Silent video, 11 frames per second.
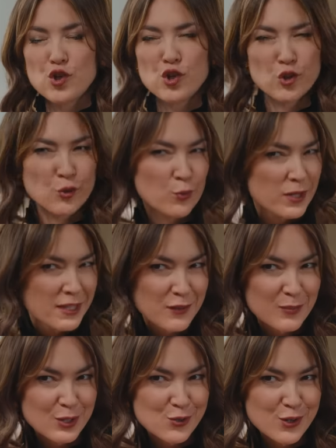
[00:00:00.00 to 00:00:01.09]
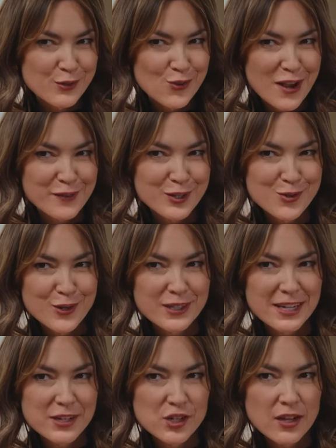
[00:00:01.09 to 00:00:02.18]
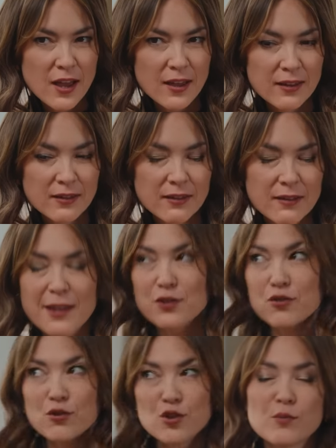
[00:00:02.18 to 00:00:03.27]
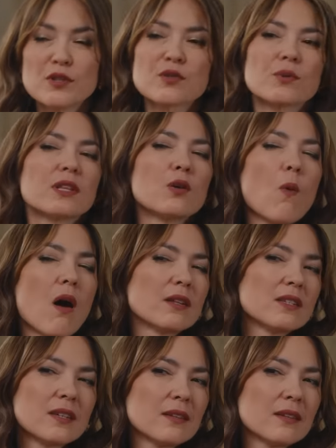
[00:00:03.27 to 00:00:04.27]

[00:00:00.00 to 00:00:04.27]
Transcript: Should we even be driving towards AGI? And do humans really want